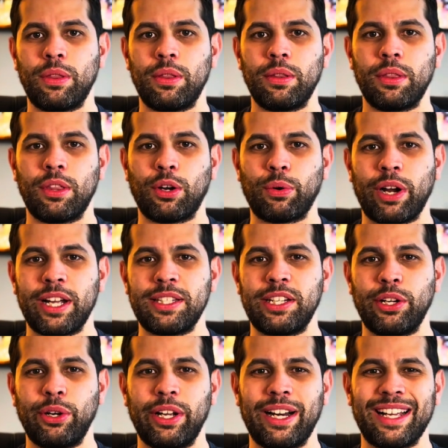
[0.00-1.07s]
the
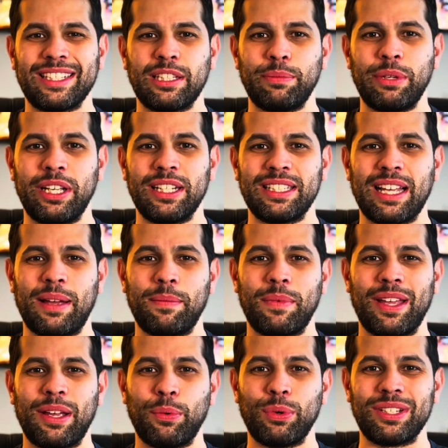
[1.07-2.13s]
criteria it has to meet is that
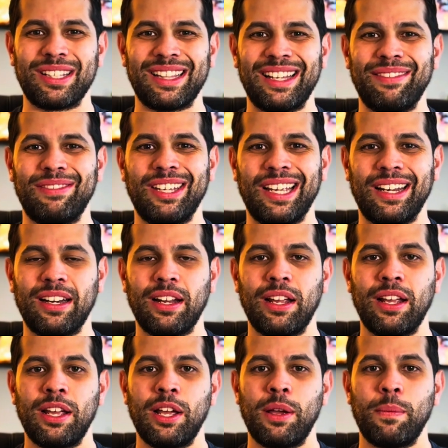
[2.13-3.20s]
it was lived in
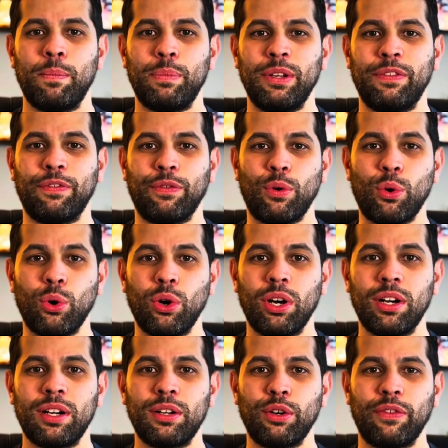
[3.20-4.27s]

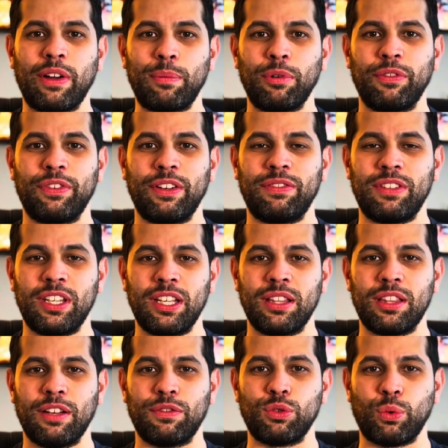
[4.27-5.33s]
before November
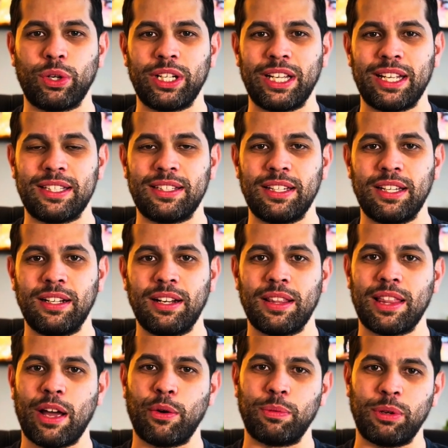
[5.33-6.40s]
15th of 2018.
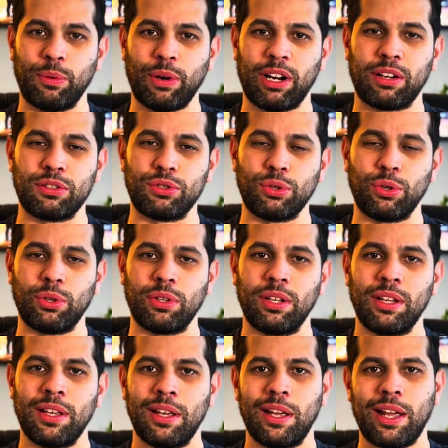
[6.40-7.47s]
That would be rent controlled.
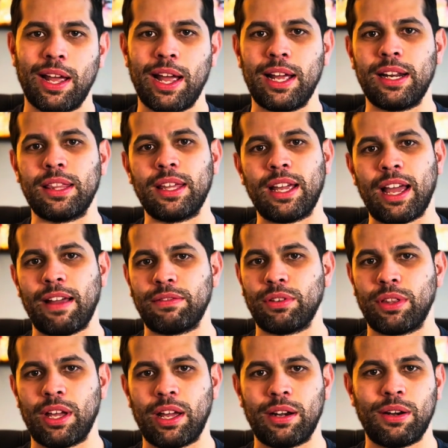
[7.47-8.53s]
Anything after
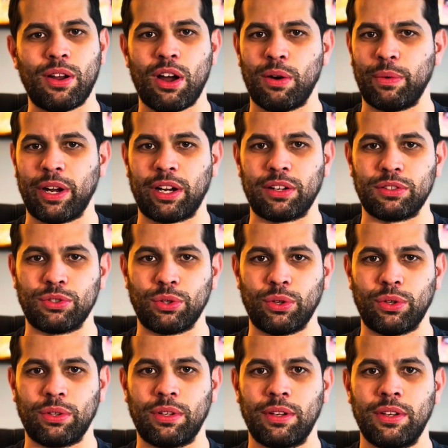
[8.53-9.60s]
that, not rent
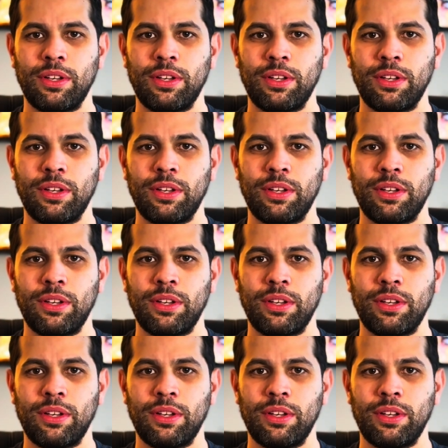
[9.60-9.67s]
controlled.